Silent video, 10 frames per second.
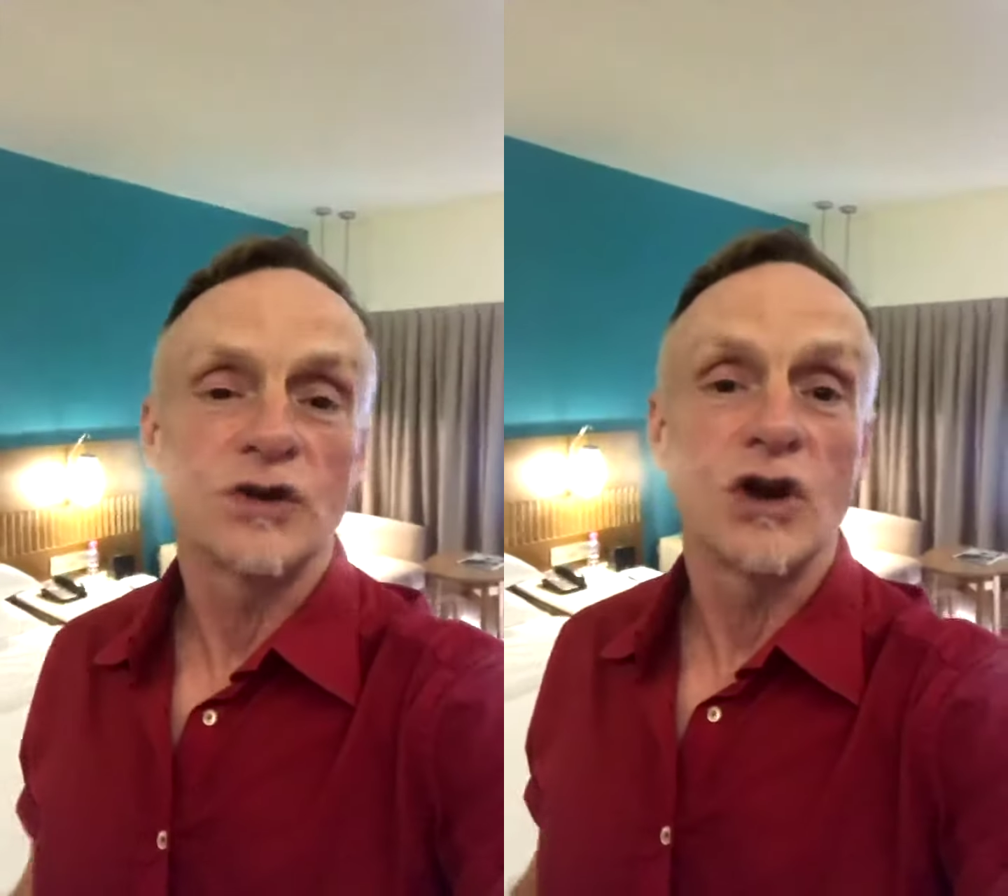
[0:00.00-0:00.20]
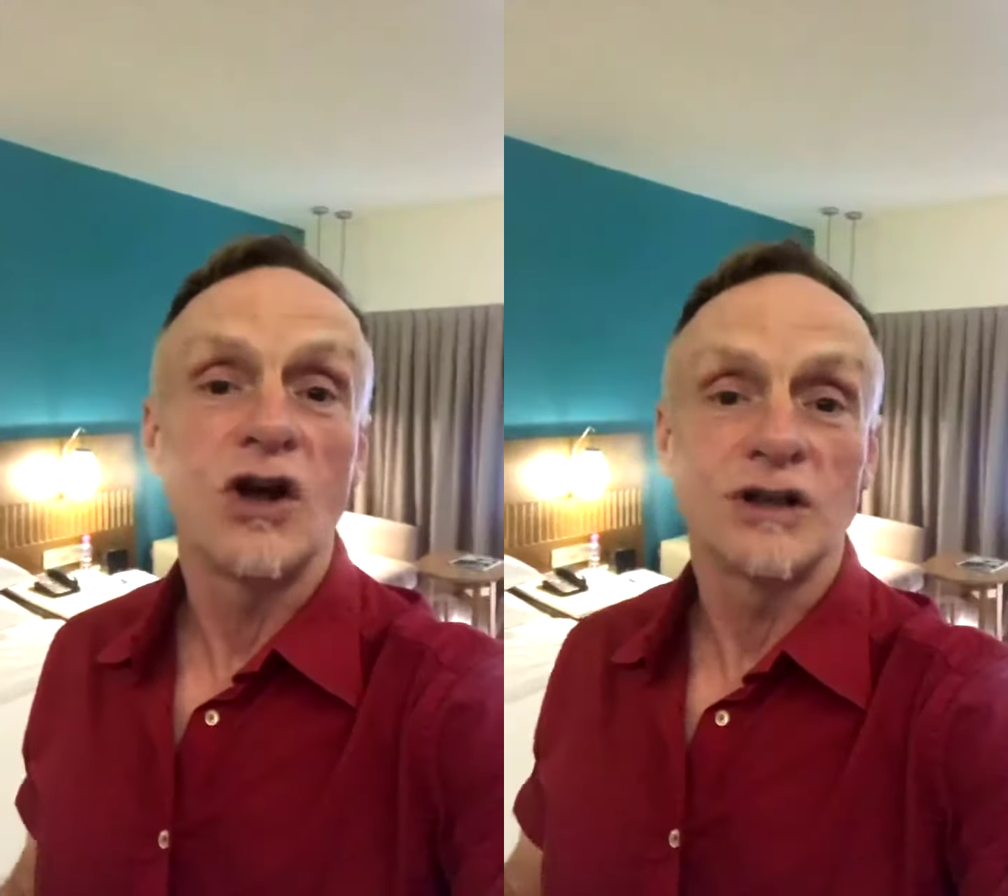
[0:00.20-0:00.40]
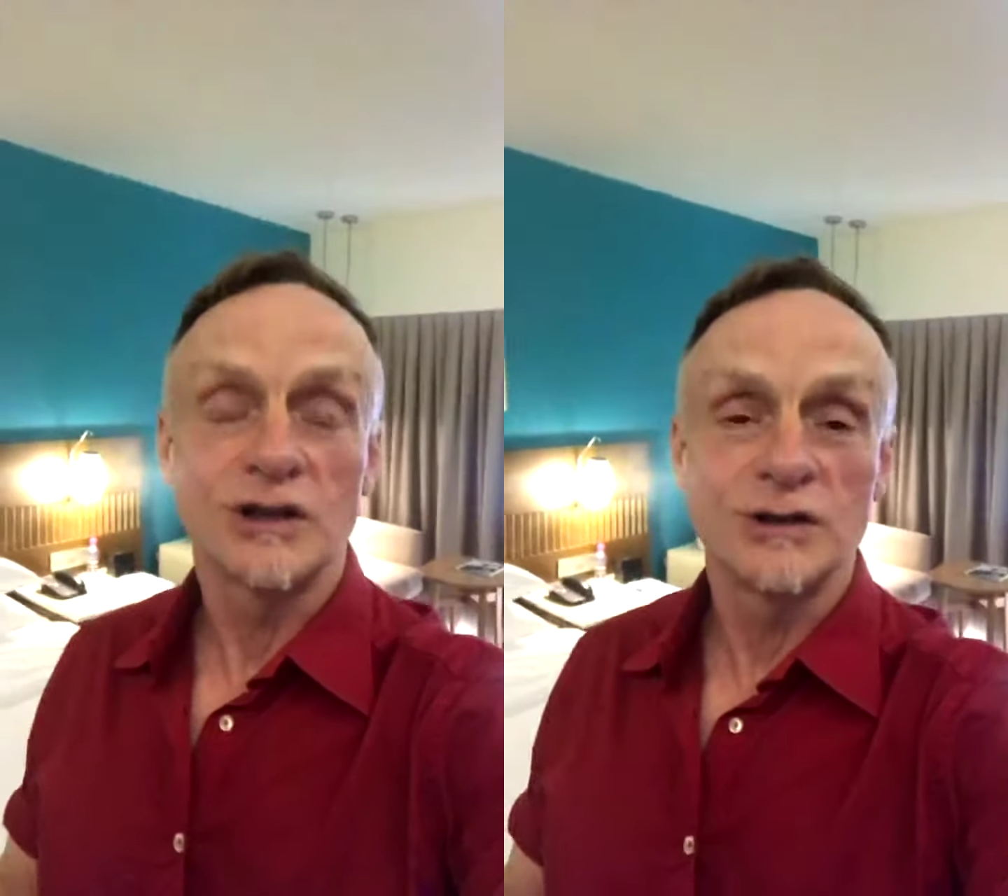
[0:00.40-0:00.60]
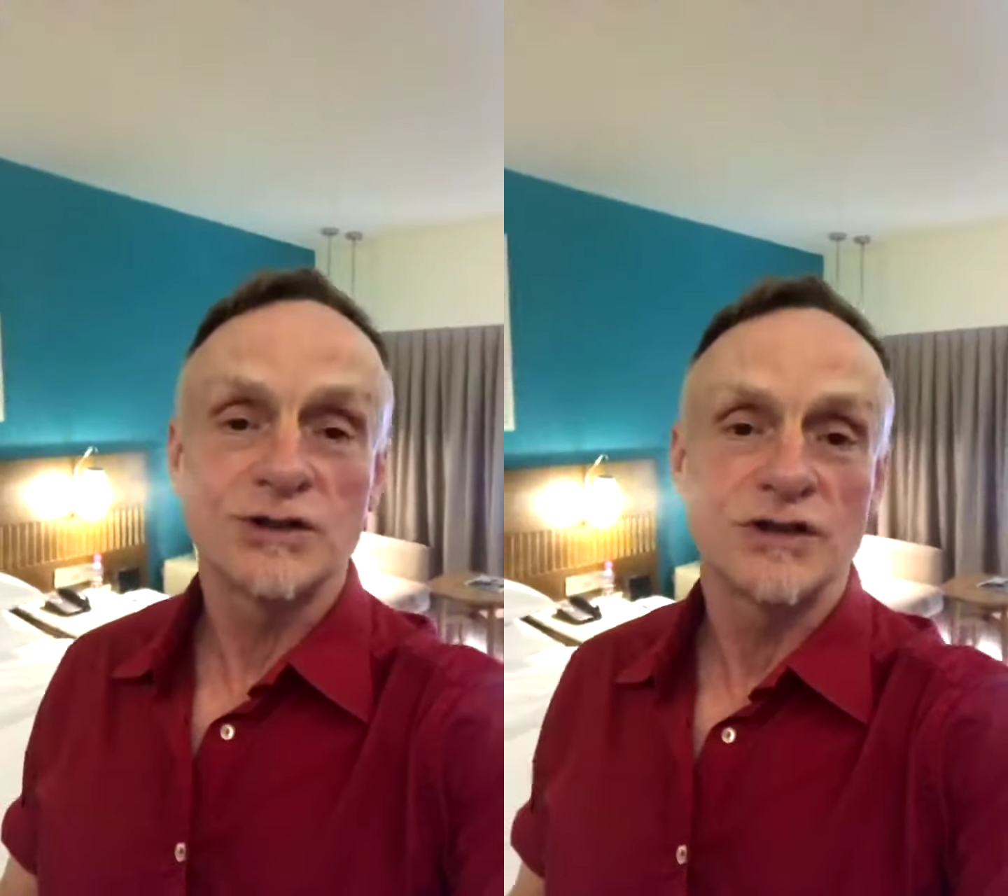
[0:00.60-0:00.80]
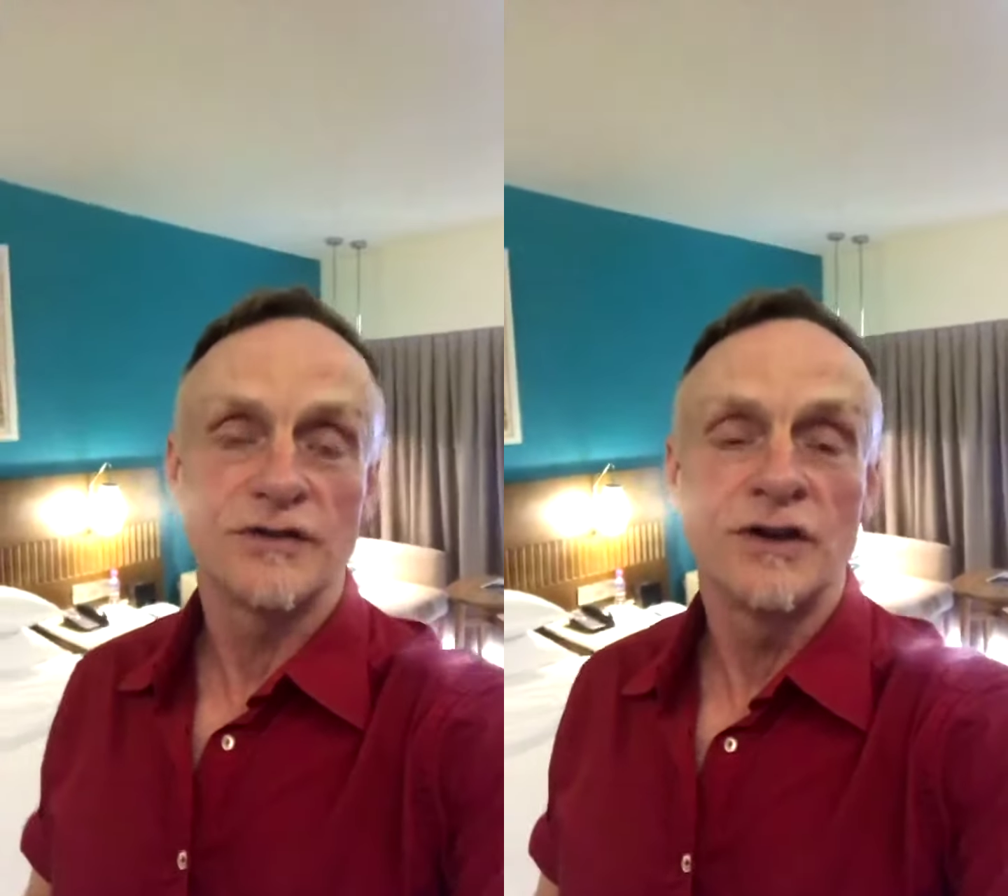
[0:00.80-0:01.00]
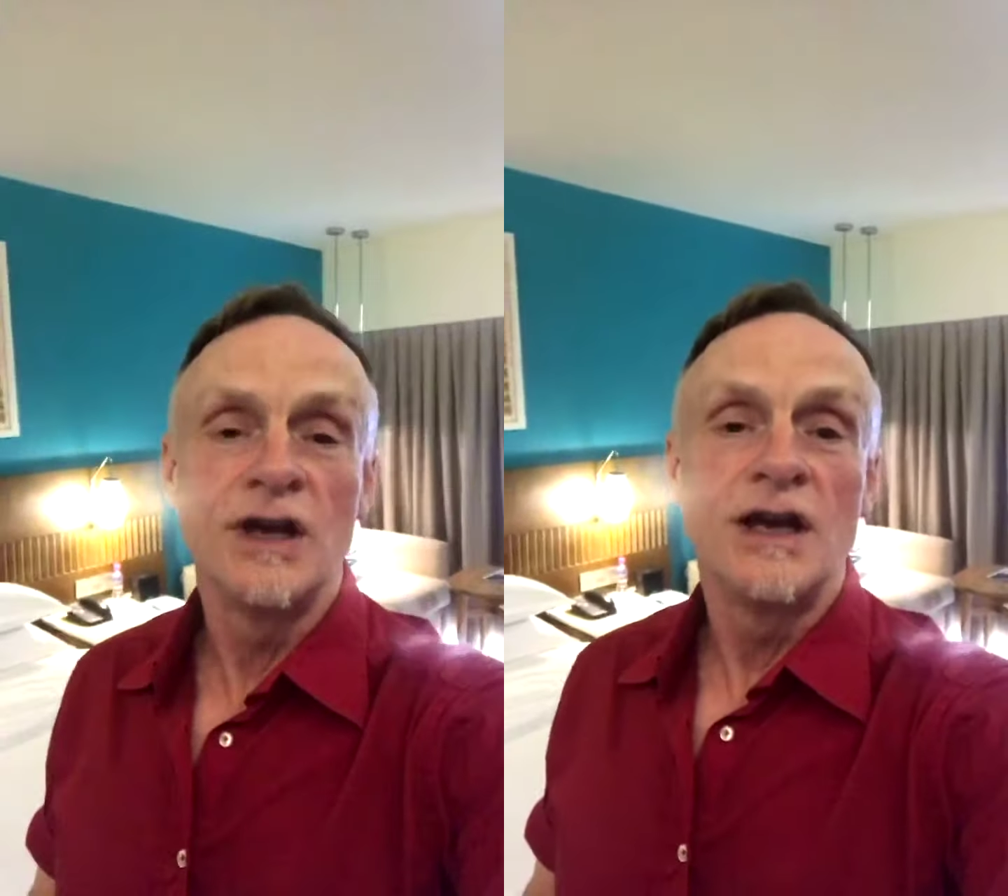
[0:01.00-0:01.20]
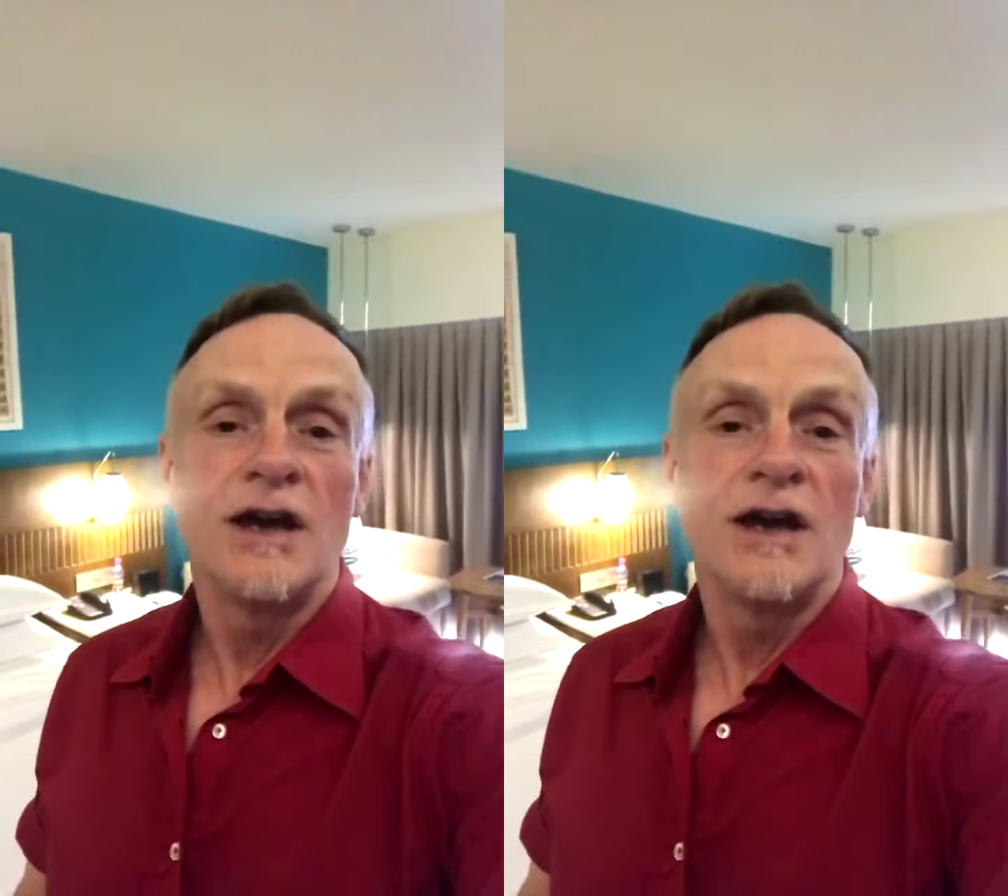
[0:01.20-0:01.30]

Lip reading: for all-inclusive